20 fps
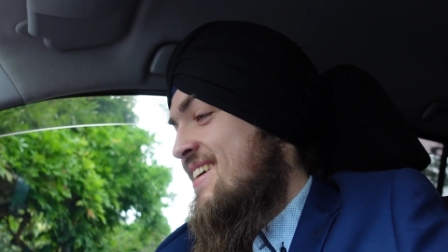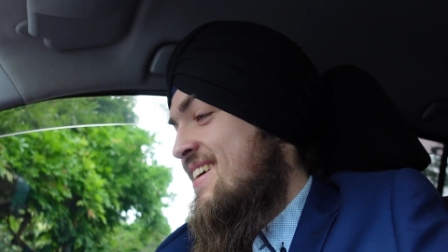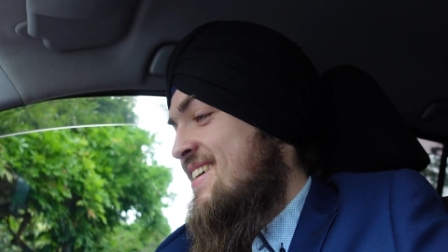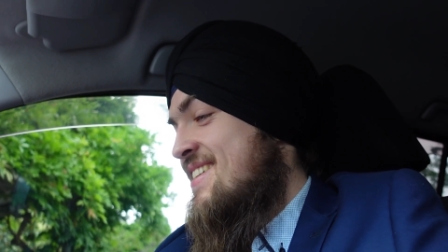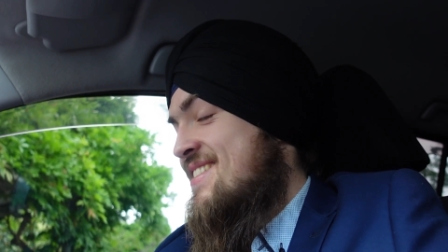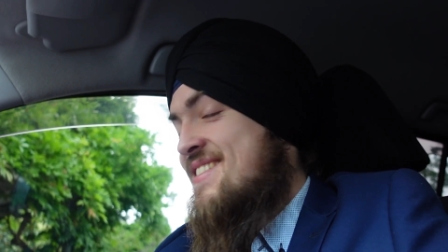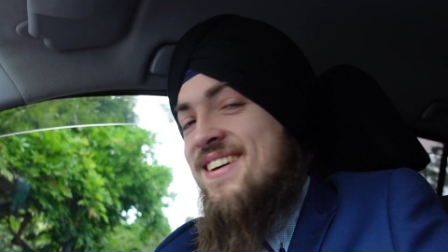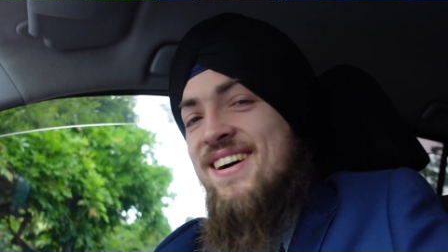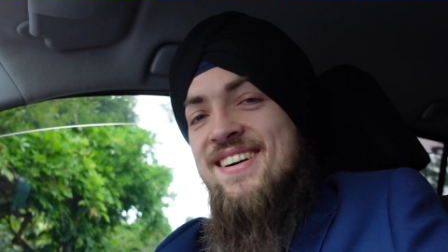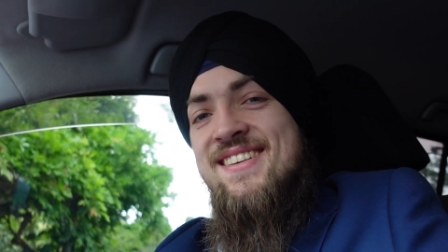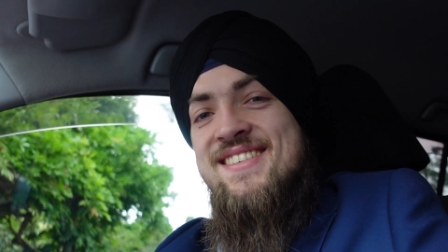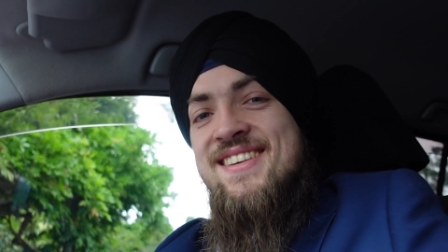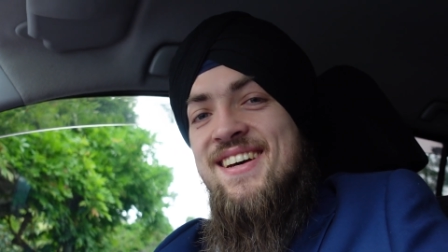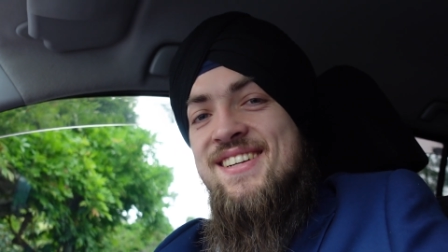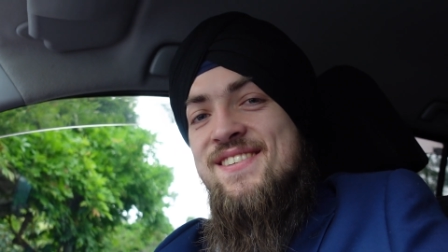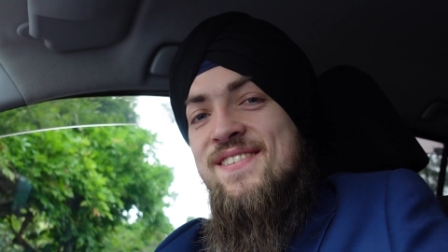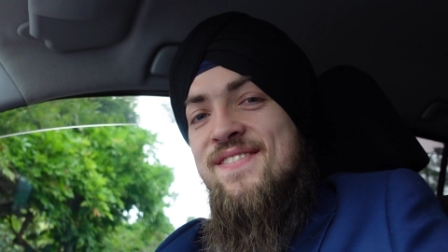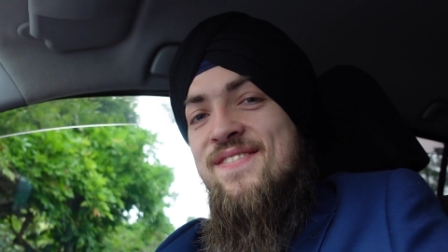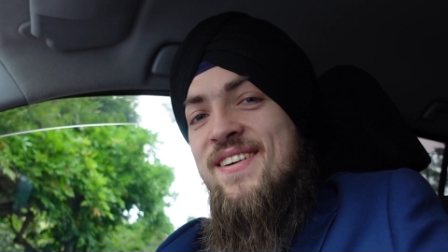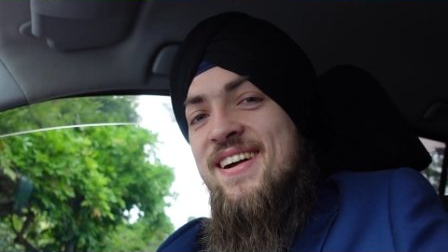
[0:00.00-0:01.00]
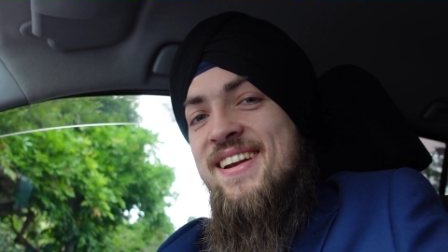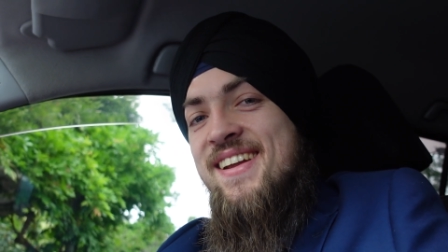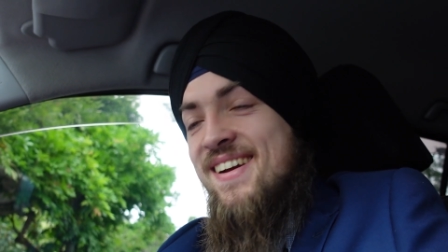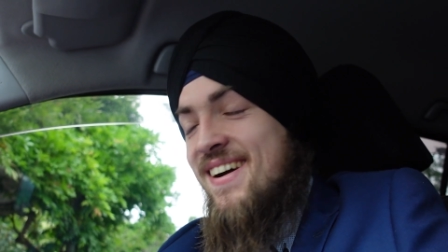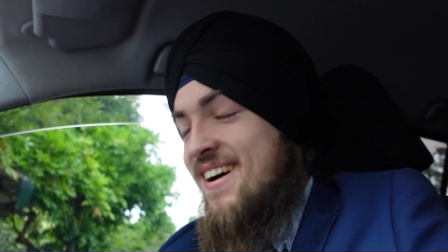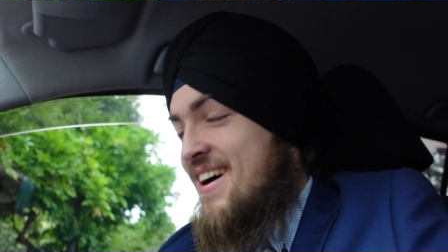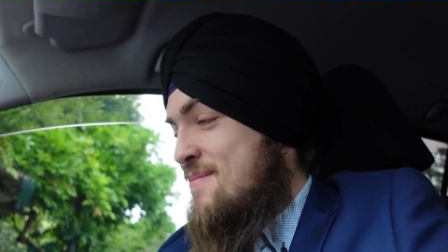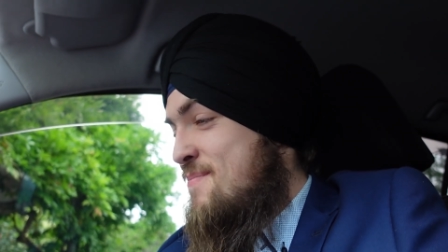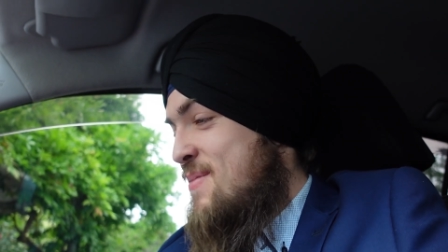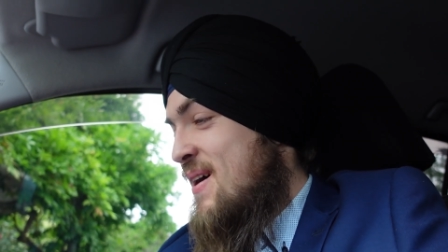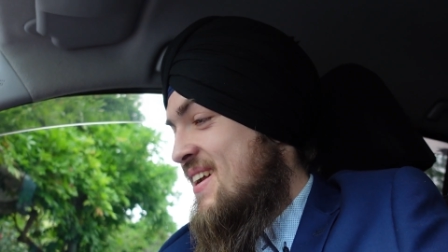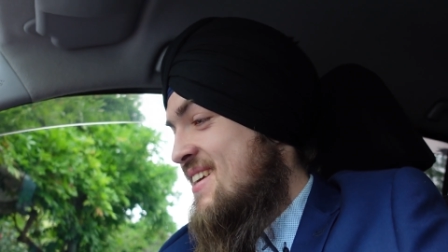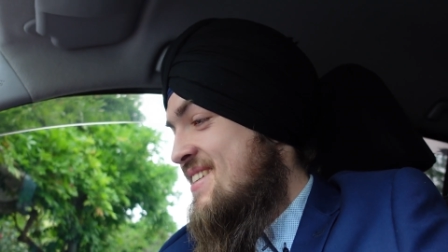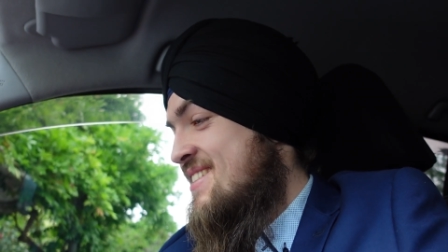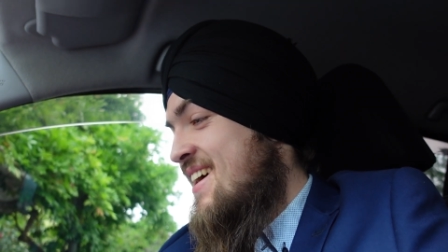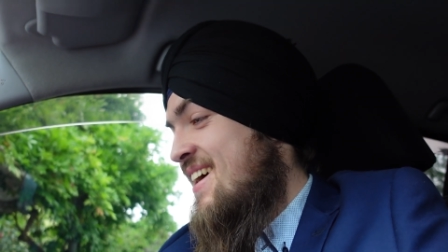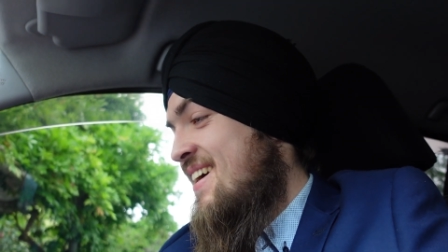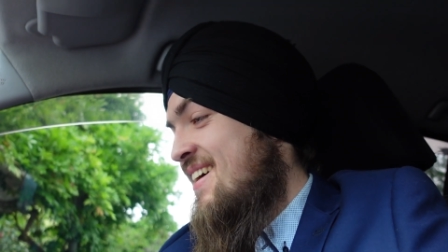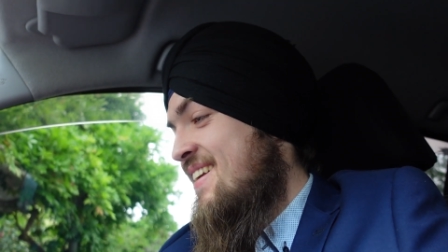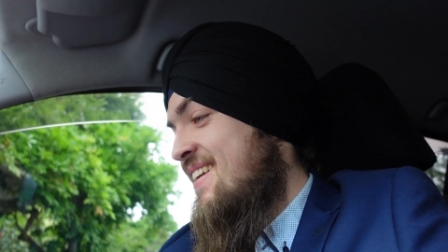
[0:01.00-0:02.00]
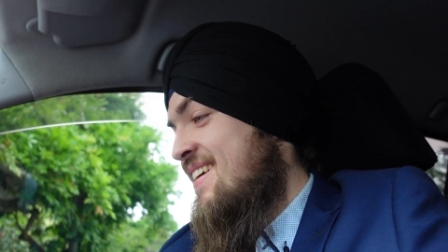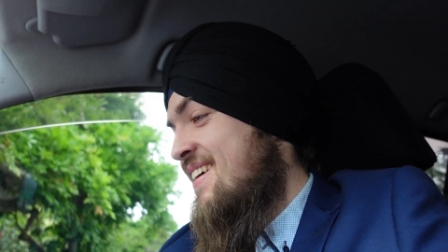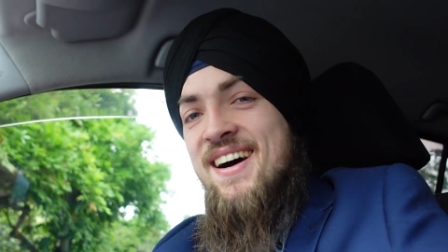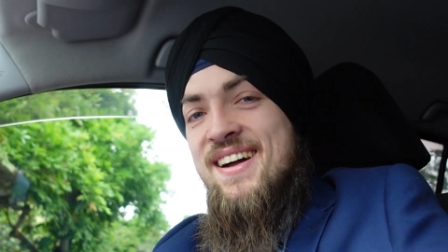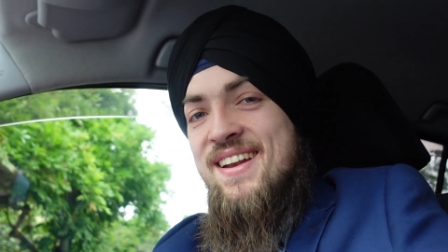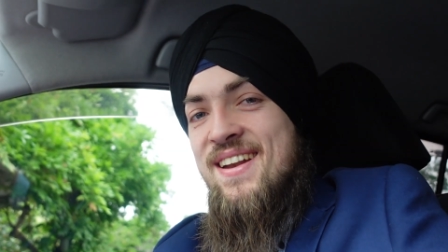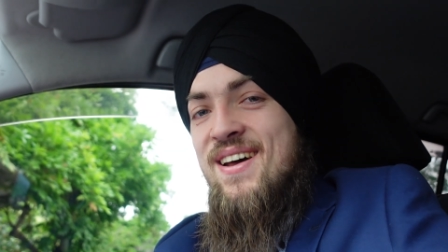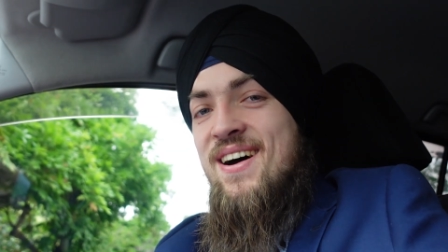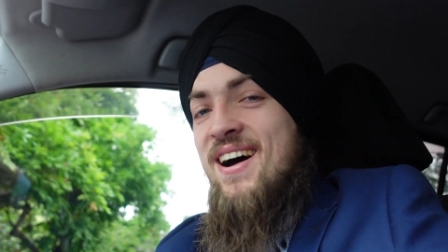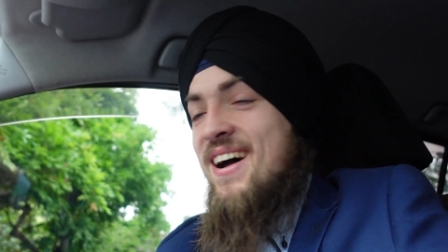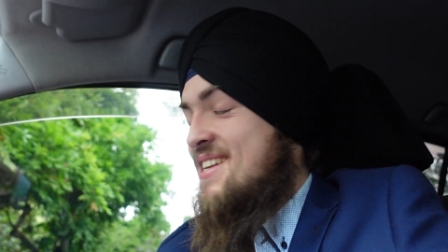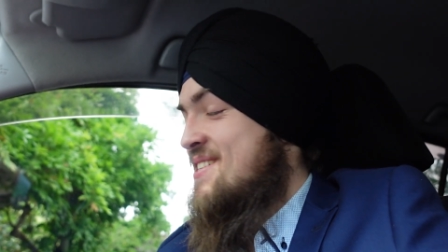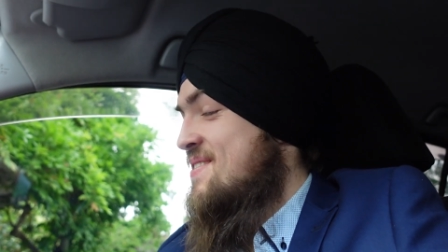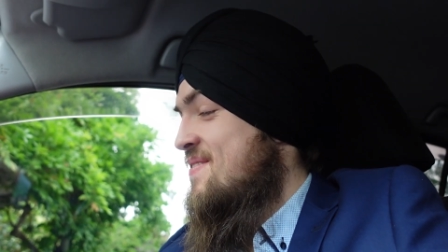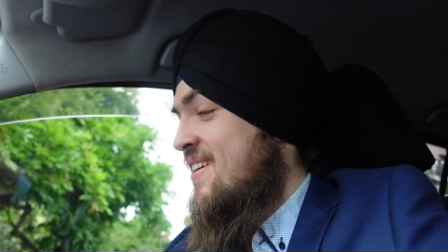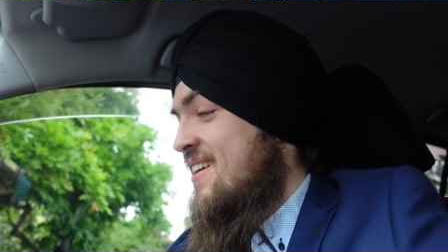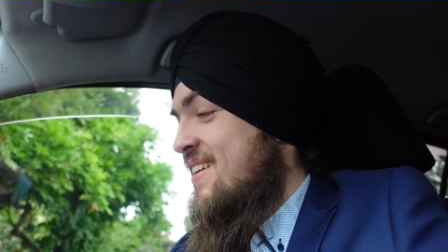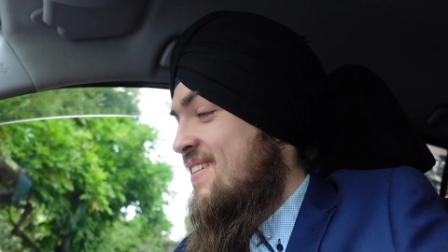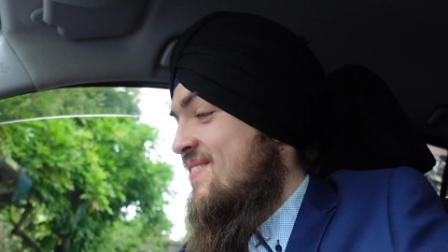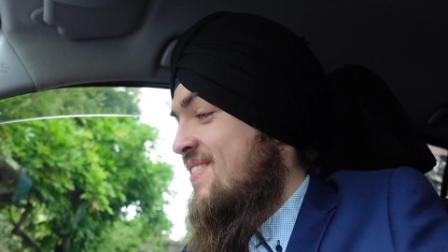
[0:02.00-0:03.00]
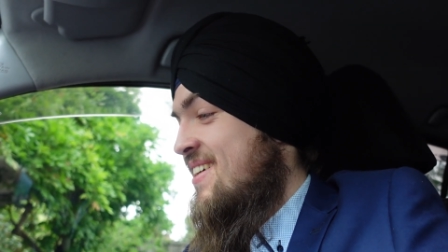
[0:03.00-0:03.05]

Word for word: It's got such a funny high-pitched sound. I don't know, I just find it